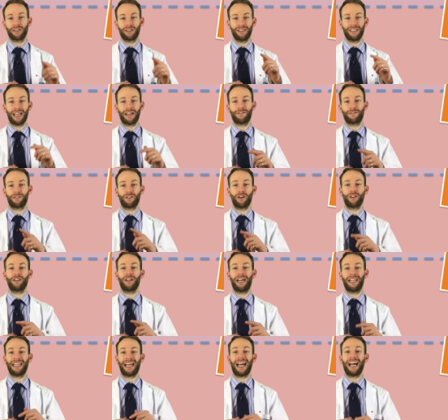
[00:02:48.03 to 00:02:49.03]

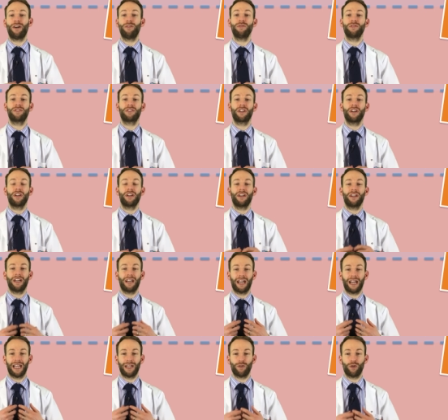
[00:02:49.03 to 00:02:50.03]
nephron and out,
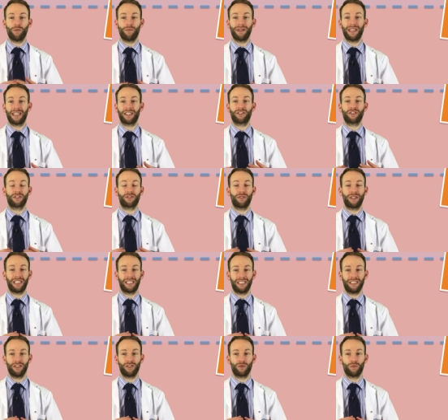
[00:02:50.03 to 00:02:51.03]
it will be
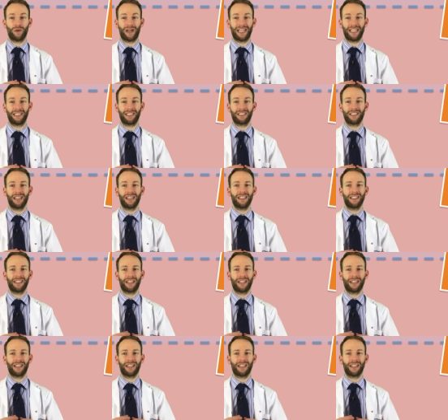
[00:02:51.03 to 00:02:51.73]
excreted as waste.